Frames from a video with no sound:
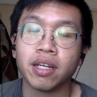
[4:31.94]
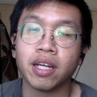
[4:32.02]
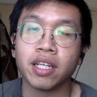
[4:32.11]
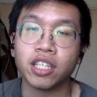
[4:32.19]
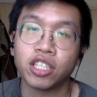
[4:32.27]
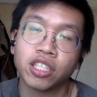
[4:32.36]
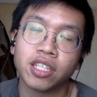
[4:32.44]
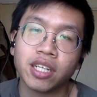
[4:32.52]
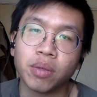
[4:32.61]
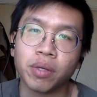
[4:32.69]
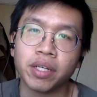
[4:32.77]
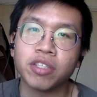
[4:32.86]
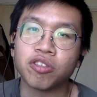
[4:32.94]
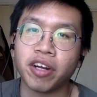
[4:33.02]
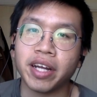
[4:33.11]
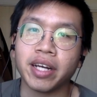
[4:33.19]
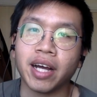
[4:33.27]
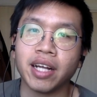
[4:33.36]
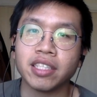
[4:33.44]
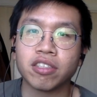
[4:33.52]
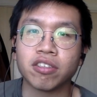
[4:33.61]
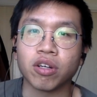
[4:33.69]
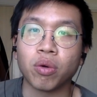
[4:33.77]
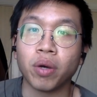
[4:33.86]
Additionally, we're going to try and
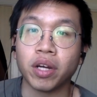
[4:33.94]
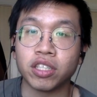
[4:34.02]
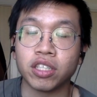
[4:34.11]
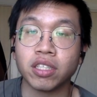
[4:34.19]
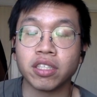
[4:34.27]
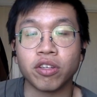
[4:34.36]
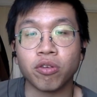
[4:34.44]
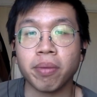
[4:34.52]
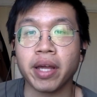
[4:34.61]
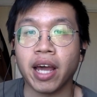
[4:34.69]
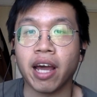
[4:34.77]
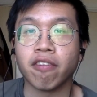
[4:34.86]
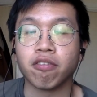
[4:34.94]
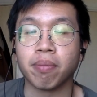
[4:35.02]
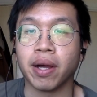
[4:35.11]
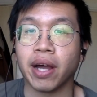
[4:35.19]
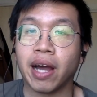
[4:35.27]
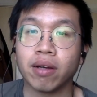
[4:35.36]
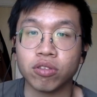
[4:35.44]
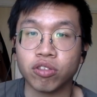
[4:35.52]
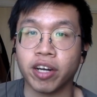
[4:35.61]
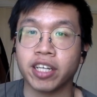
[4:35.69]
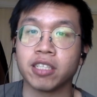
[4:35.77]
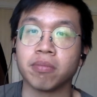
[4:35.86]
answer questions that you may have about how to
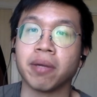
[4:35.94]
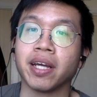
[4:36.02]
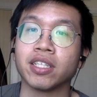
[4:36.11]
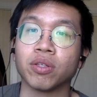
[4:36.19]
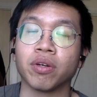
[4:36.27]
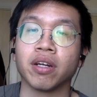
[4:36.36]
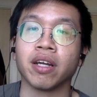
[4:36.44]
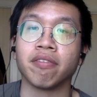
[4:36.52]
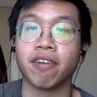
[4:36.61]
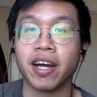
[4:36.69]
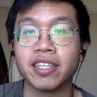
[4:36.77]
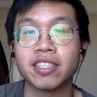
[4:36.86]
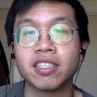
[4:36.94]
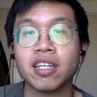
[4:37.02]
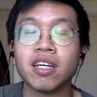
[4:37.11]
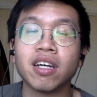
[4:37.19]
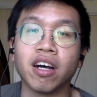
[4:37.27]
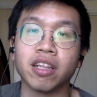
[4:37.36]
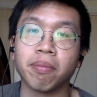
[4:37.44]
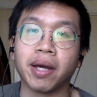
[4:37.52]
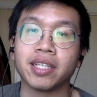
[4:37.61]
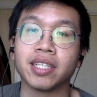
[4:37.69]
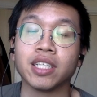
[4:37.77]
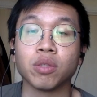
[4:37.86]
track a debate or advice on the
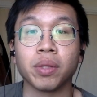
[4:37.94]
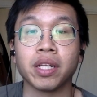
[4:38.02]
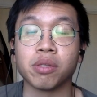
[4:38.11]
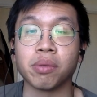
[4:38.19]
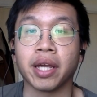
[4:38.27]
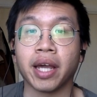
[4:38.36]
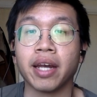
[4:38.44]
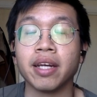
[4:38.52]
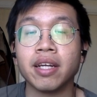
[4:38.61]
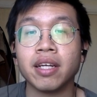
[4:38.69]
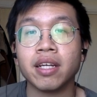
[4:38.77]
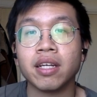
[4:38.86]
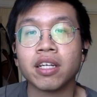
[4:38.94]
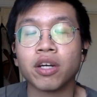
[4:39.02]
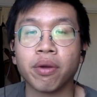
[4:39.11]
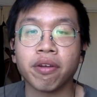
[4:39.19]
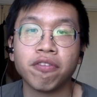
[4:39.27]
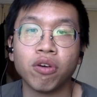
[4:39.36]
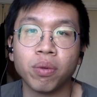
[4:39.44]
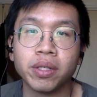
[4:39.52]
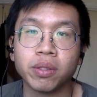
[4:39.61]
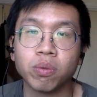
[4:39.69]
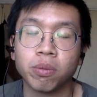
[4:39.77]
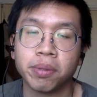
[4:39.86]
matter as well as we can. Going forward,
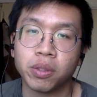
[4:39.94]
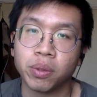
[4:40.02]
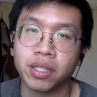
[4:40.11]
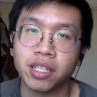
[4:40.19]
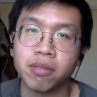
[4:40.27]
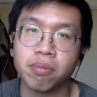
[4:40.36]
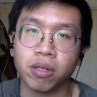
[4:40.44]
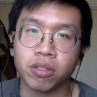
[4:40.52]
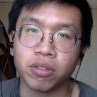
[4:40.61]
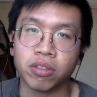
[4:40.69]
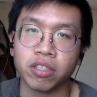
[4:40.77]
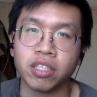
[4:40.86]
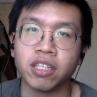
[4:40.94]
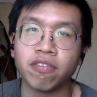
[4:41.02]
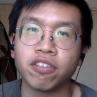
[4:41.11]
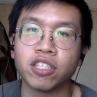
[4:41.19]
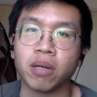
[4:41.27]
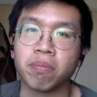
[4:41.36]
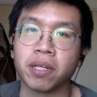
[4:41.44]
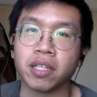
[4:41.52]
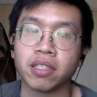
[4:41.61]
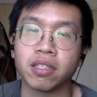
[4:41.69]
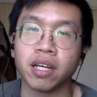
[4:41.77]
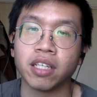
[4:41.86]
we'll be doing these modules on different
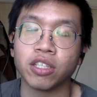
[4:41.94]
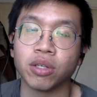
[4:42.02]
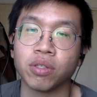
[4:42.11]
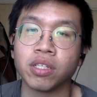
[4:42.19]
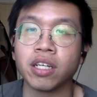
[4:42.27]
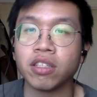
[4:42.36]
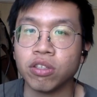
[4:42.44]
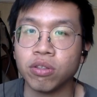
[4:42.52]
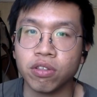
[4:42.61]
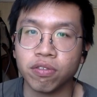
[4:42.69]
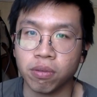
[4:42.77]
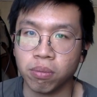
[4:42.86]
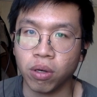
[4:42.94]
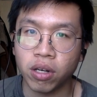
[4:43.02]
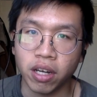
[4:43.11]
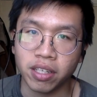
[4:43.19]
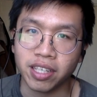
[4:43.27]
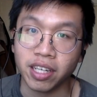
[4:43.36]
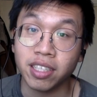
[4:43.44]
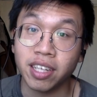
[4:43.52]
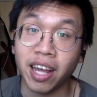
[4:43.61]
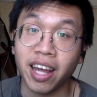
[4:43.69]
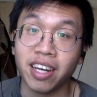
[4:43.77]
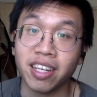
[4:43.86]
topics, so stay tuned for more content,
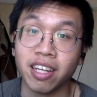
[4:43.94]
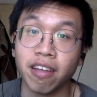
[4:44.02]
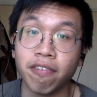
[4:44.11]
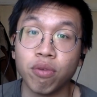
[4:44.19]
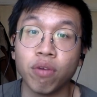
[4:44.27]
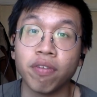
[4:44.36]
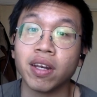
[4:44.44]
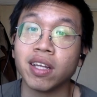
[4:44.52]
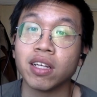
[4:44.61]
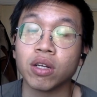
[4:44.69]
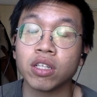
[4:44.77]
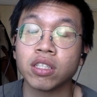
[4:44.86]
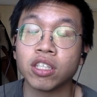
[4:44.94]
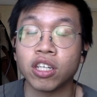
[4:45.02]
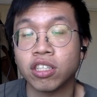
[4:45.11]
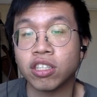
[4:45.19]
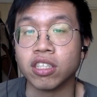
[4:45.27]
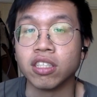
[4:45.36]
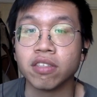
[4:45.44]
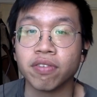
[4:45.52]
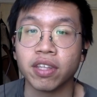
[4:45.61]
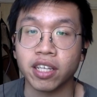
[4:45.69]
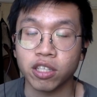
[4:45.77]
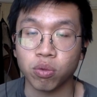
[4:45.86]
and if you have any suggestions for
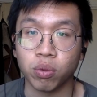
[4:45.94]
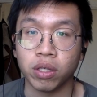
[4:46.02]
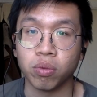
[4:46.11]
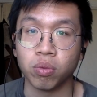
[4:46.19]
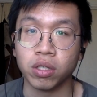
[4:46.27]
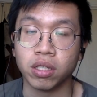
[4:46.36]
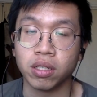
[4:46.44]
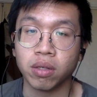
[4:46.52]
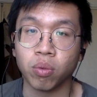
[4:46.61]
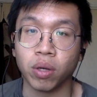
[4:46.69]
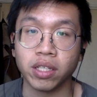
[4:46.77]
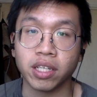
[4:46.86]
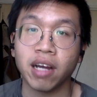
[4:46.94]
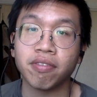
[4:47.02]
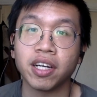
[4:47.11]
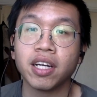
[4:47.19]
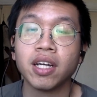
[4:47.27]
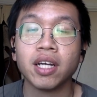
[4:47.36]
things we would want to cover,